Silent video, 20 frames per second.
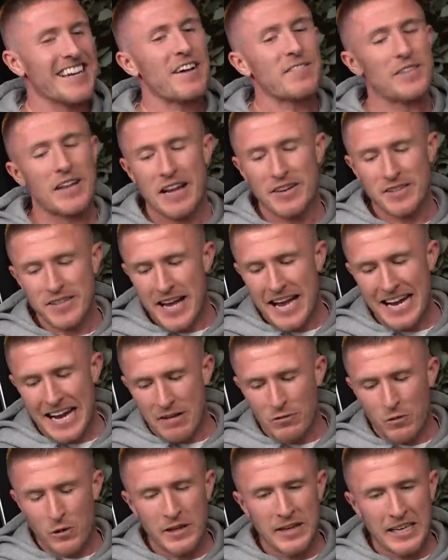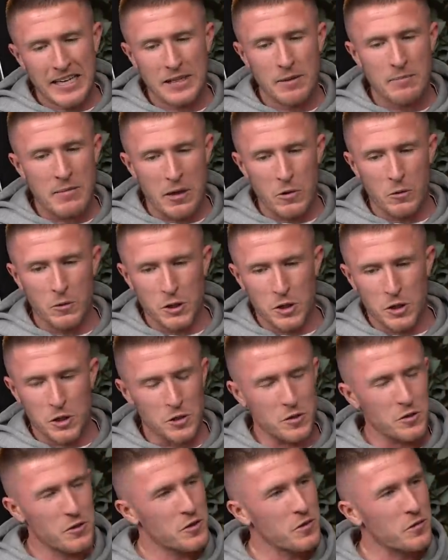After I try and have one in like the May or the
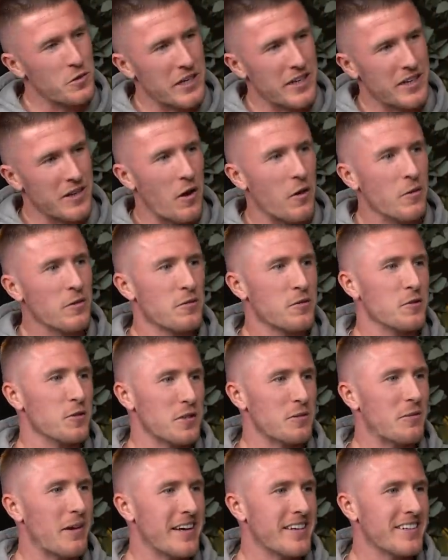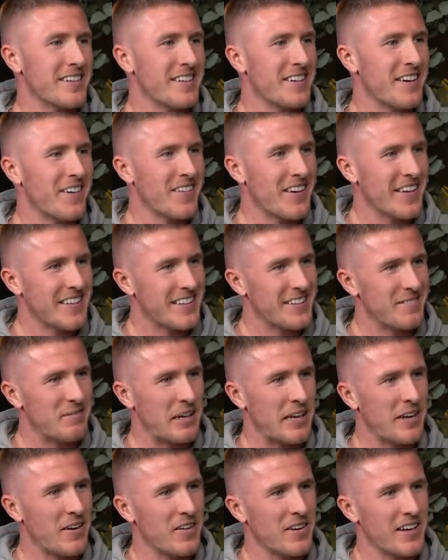June so we can go, the footy players can go, lad.
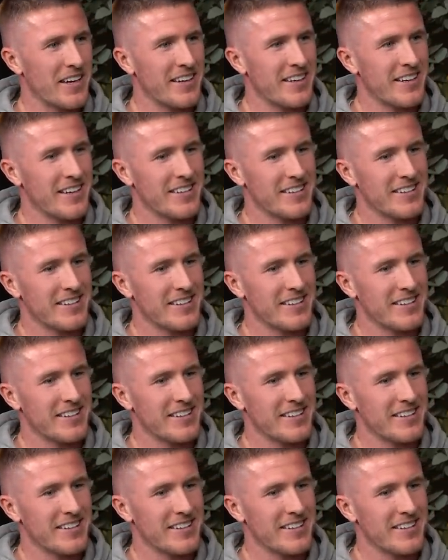Me and Longy and that.